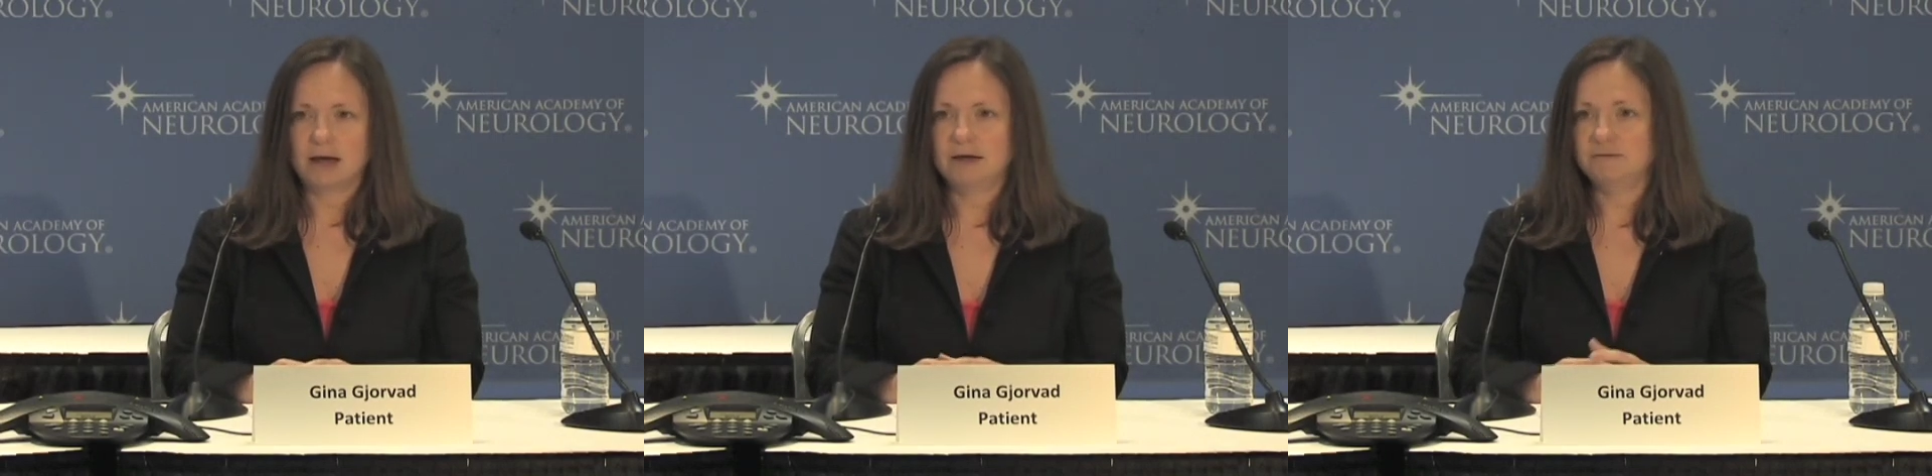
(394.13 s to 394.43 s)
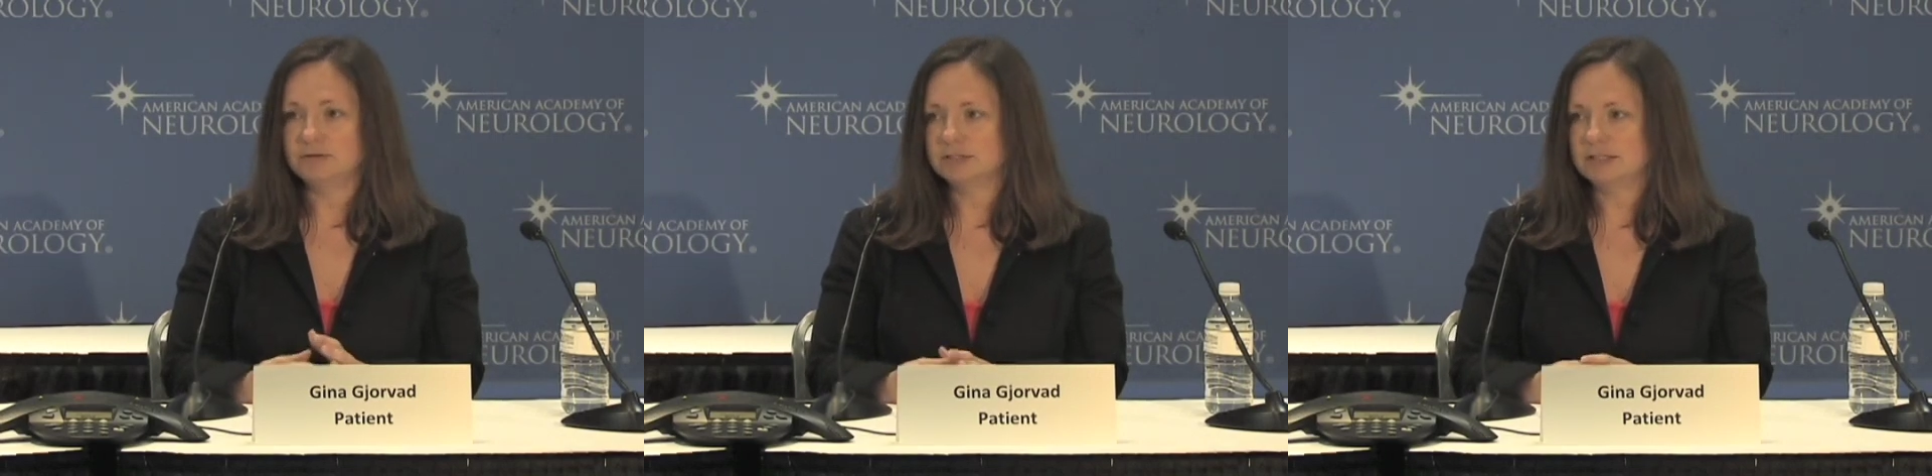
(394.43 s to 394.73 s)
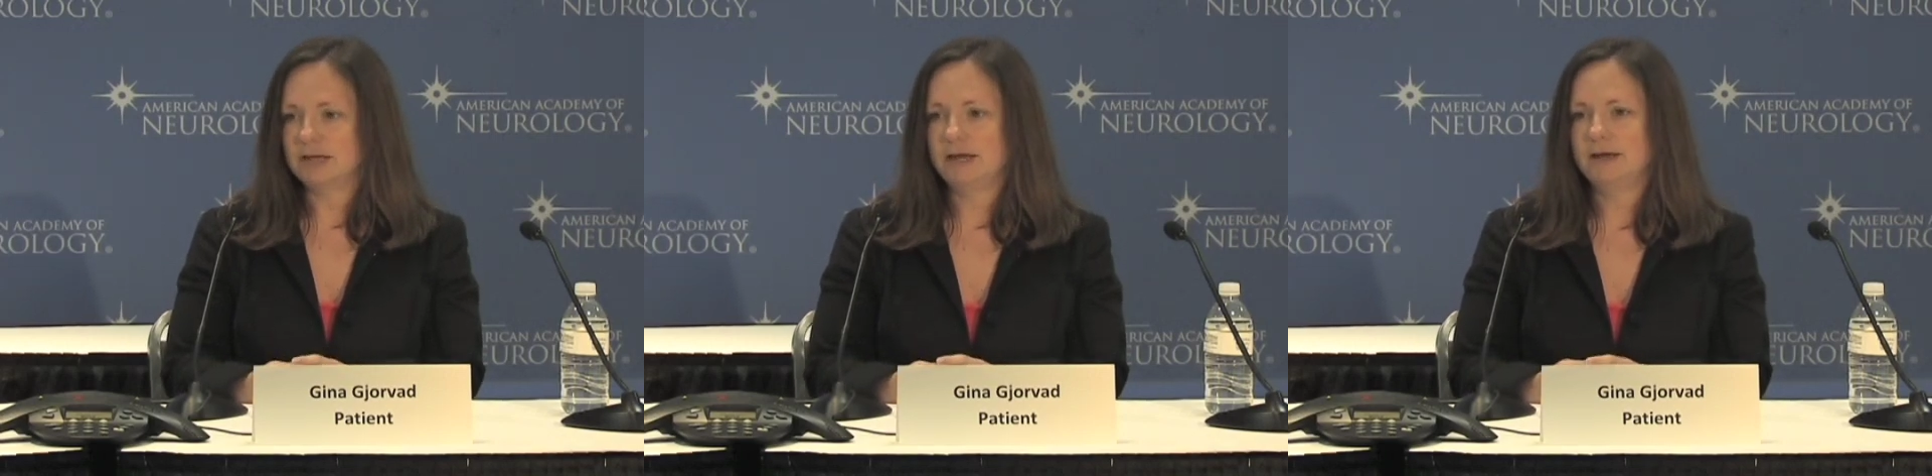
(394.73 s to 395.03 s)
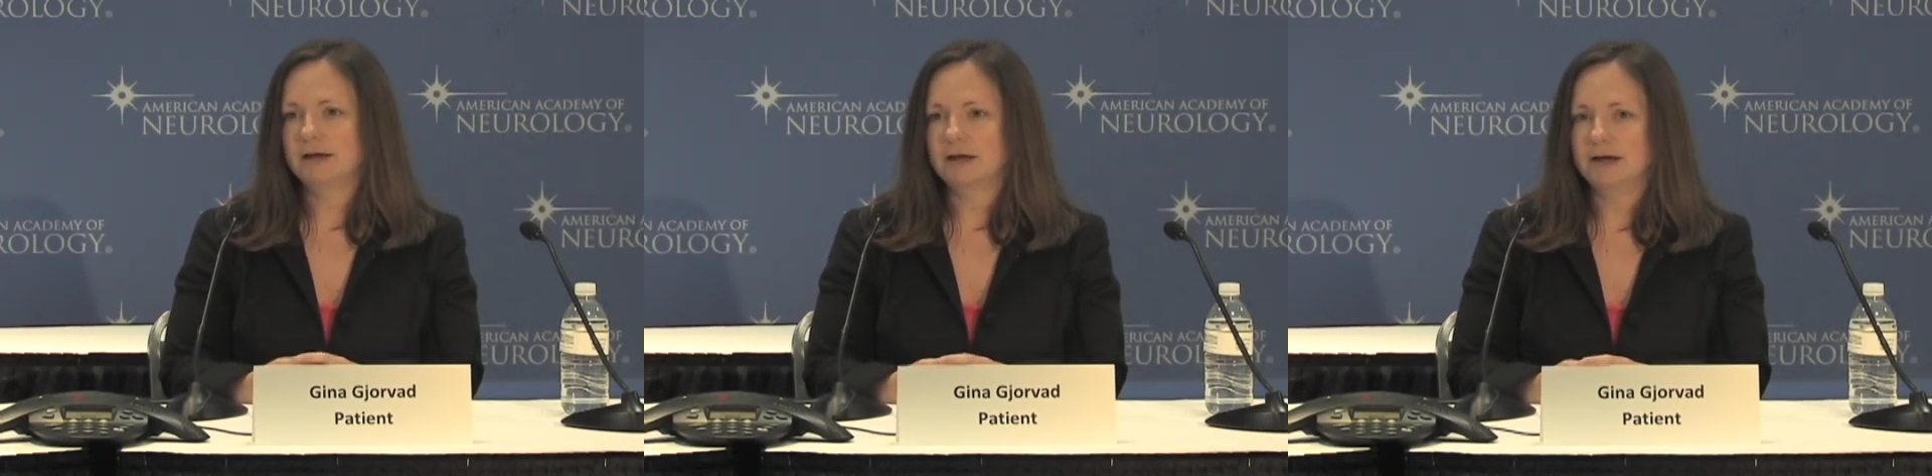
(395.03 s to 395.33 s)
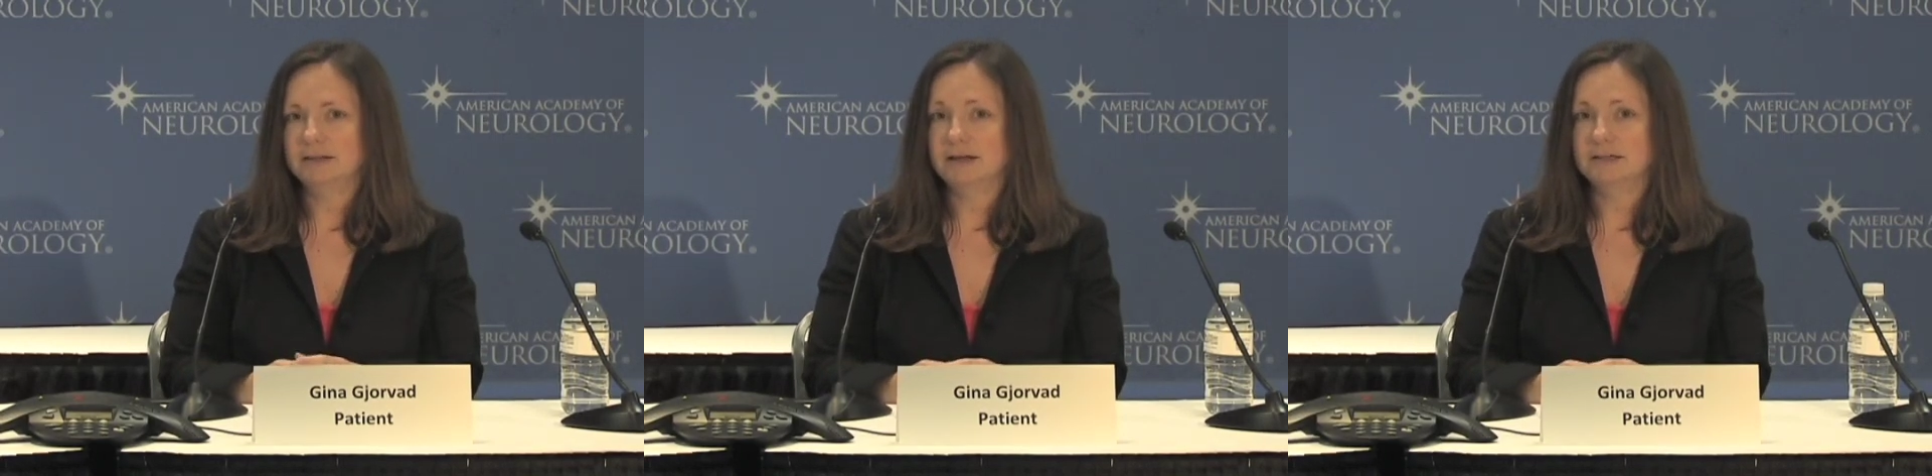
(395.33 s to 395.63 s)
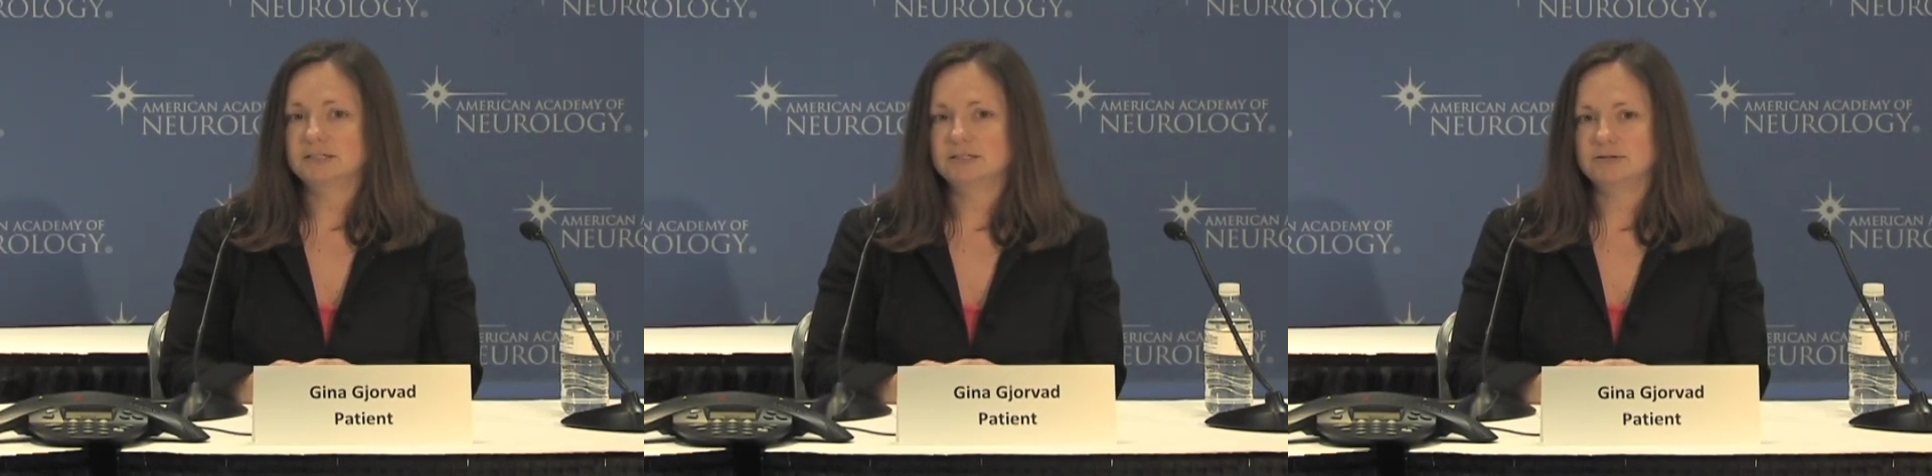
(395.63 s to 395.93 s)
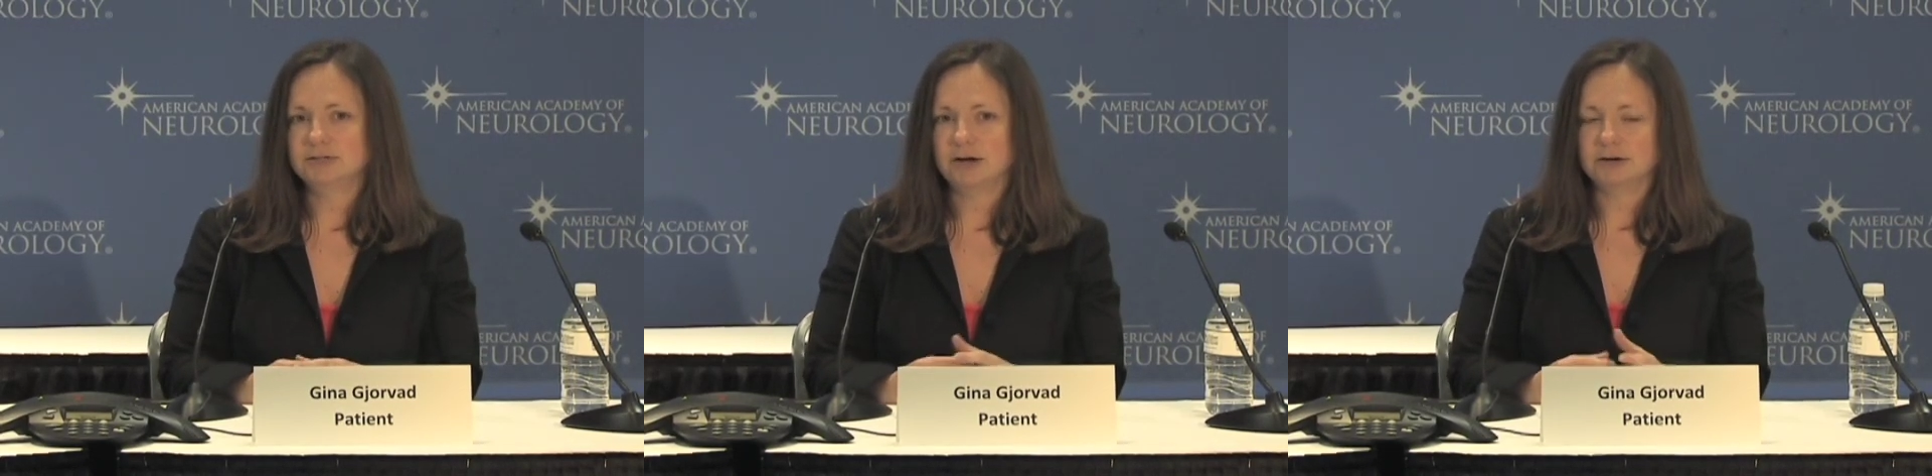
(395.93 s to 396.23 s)
I've used the AN guidelines
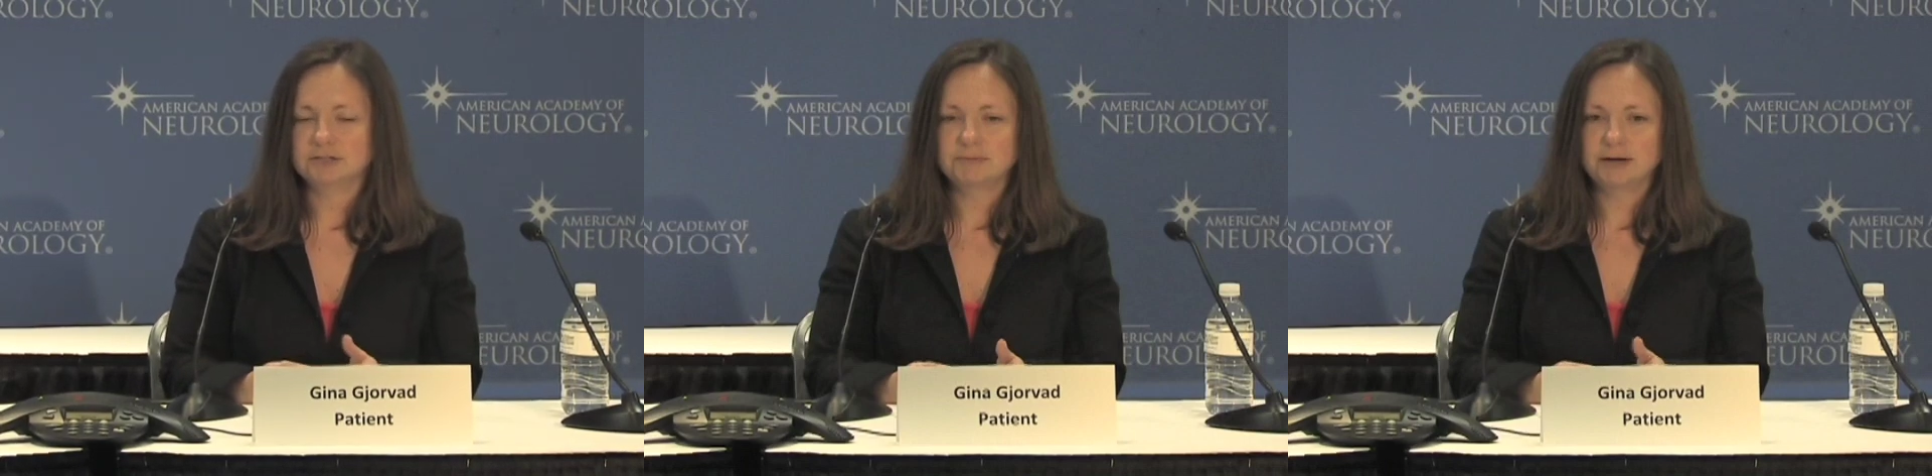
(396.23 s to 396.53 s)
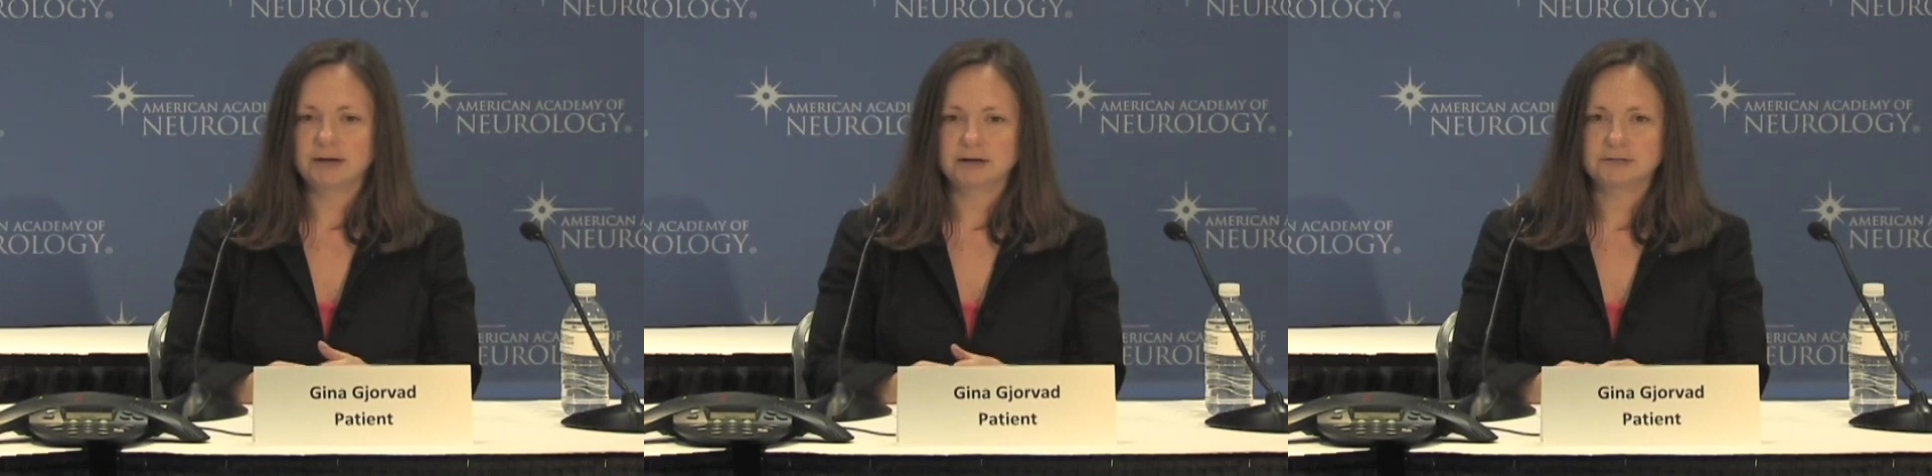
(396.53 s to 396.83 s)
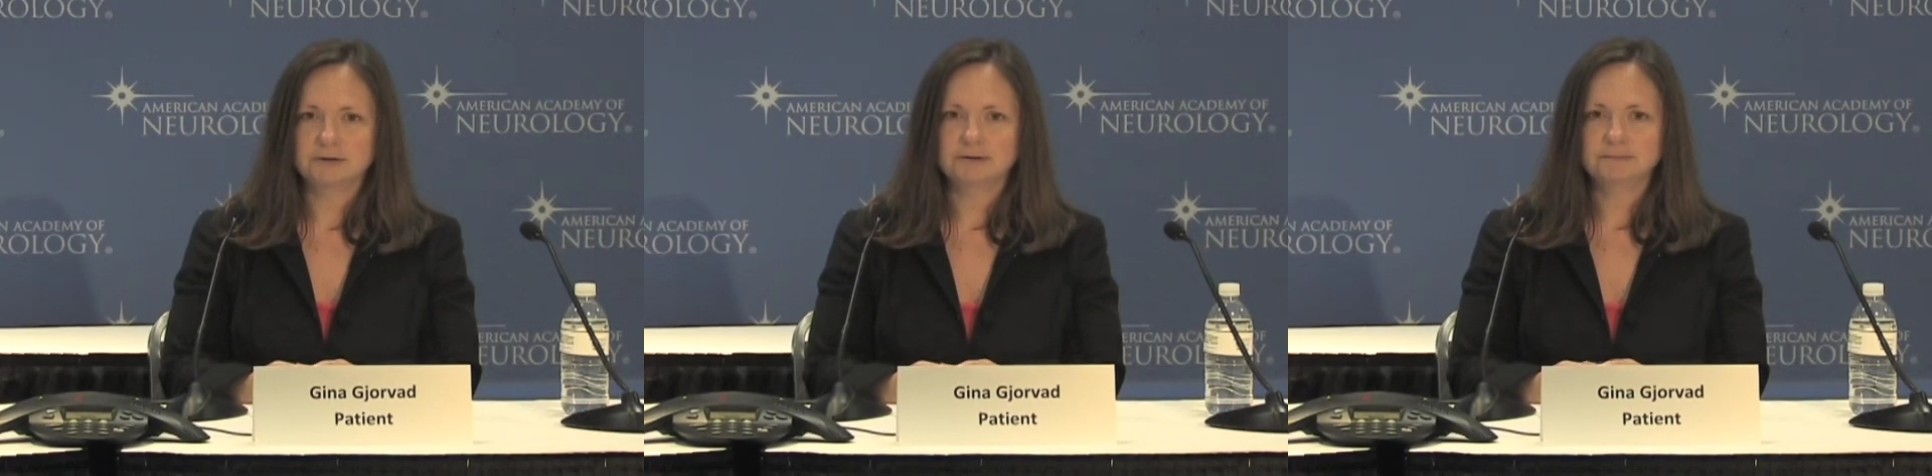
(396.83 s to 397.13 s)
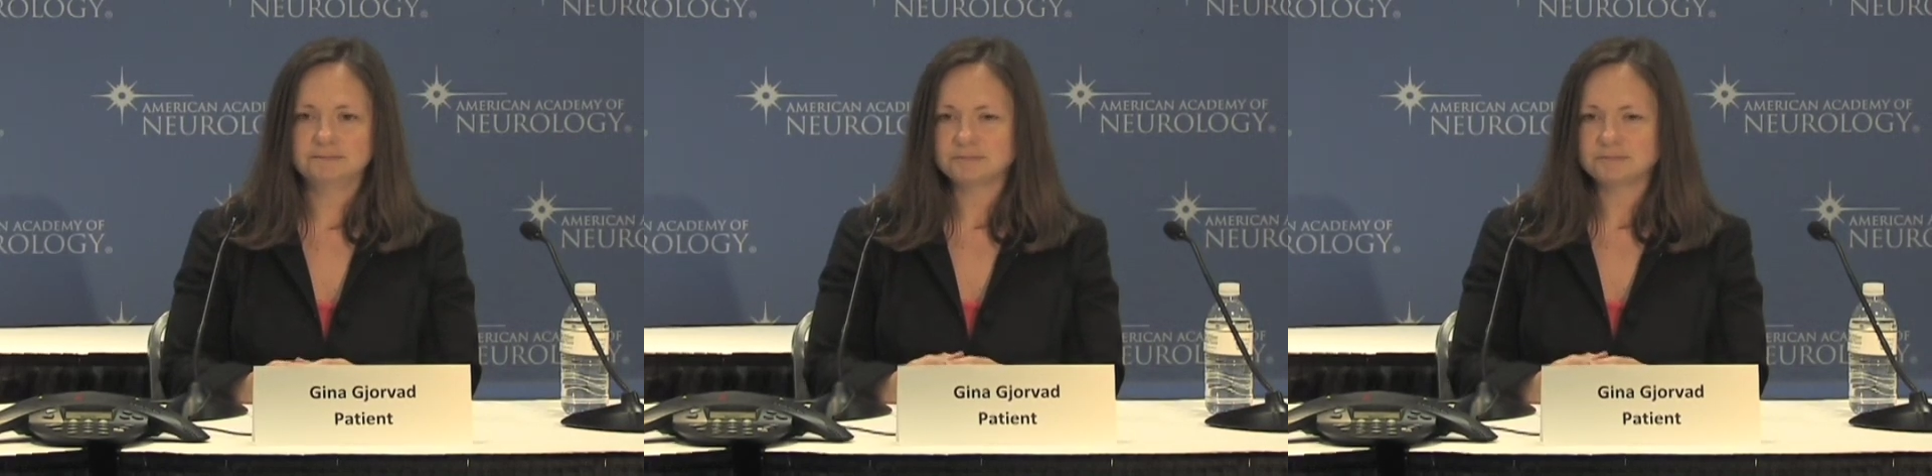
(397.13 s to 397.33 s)
to talk to my doctor